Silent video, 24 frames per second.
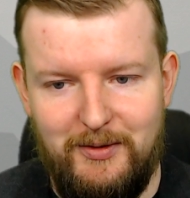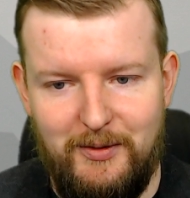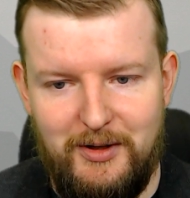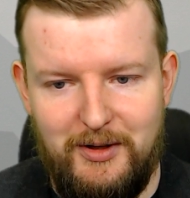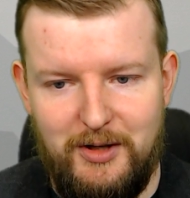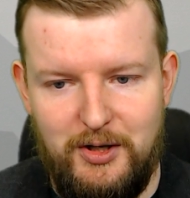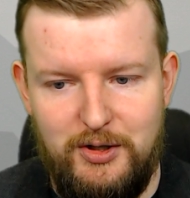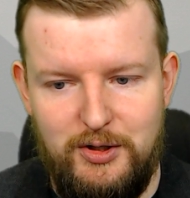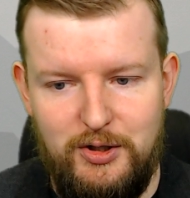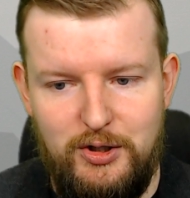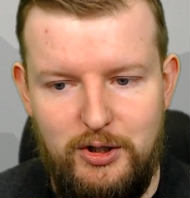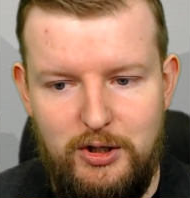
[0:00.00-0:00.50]

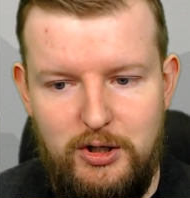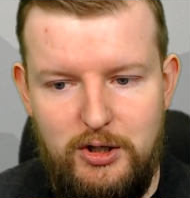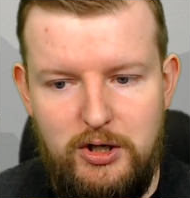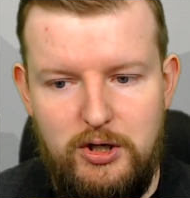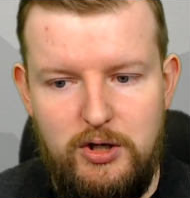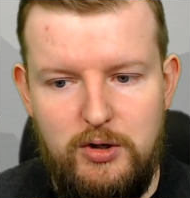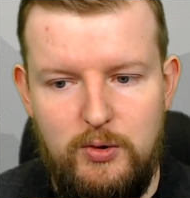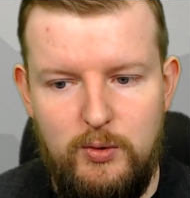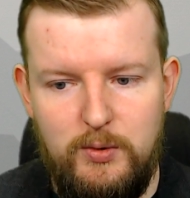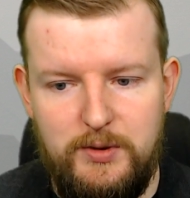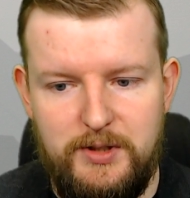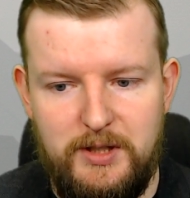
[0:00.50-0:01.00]
with a
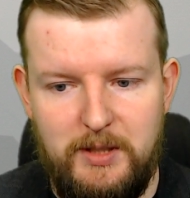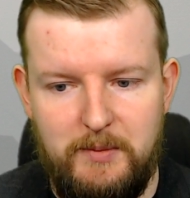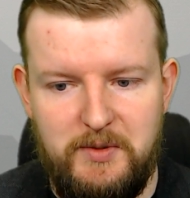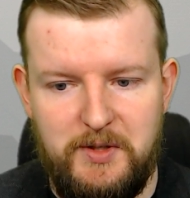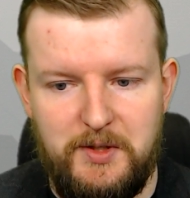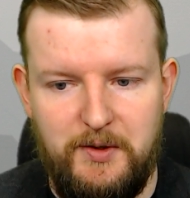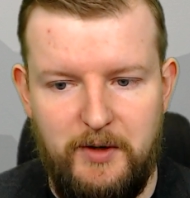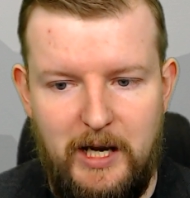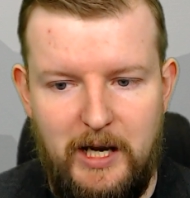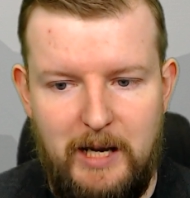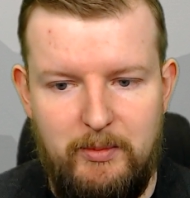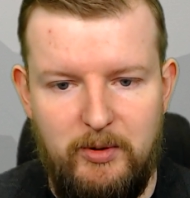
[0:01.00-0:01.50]
new
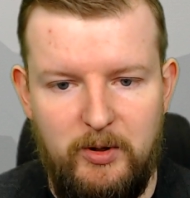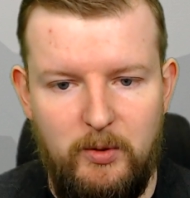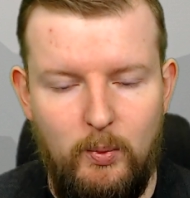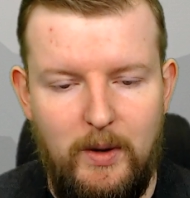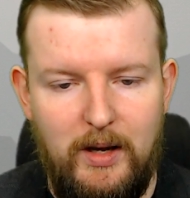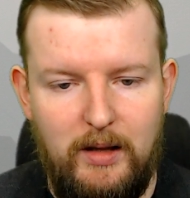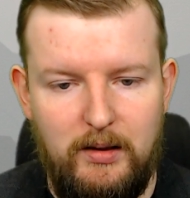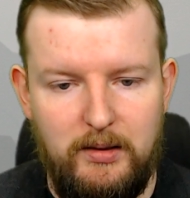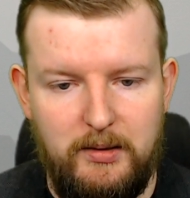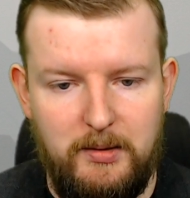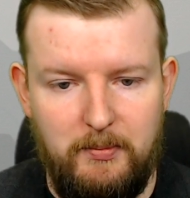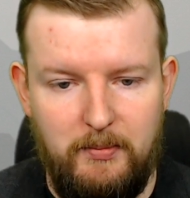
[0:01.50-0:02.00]
subscriber.
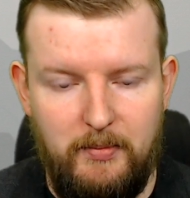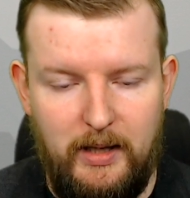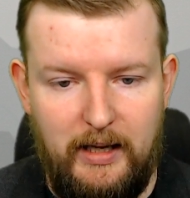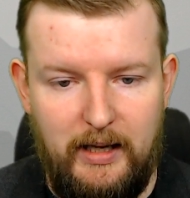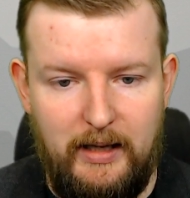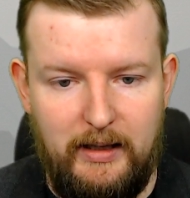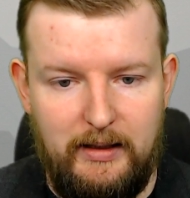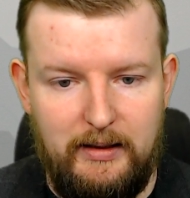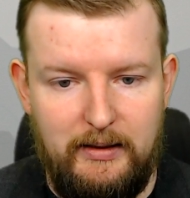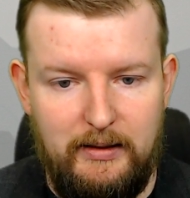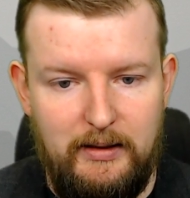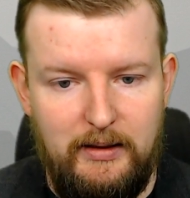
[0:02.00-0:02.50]
Welcome
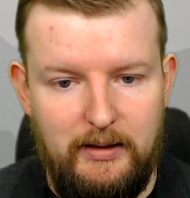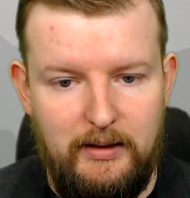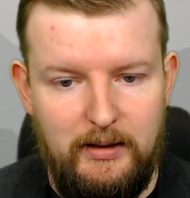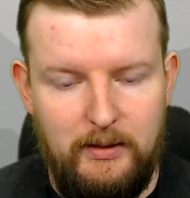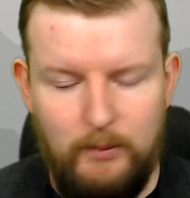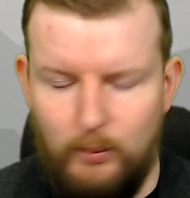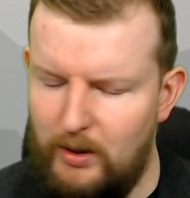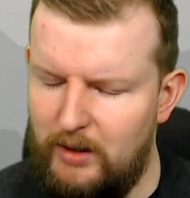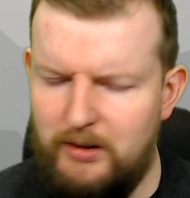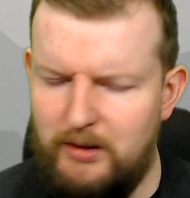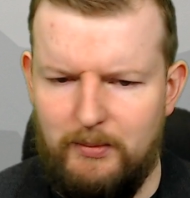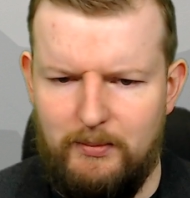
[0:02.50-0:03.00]
back.
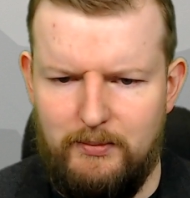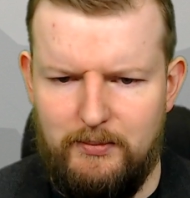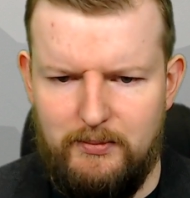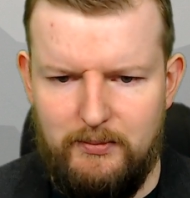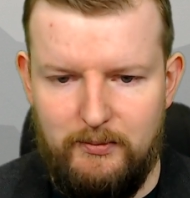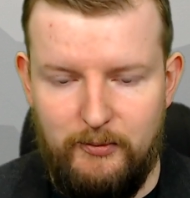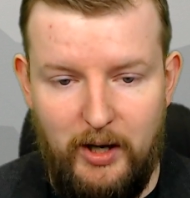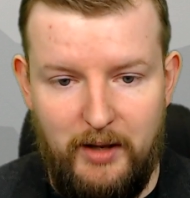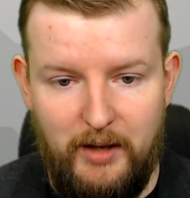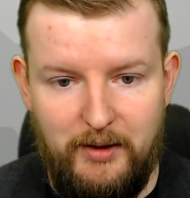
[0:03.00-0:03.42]
Welcome.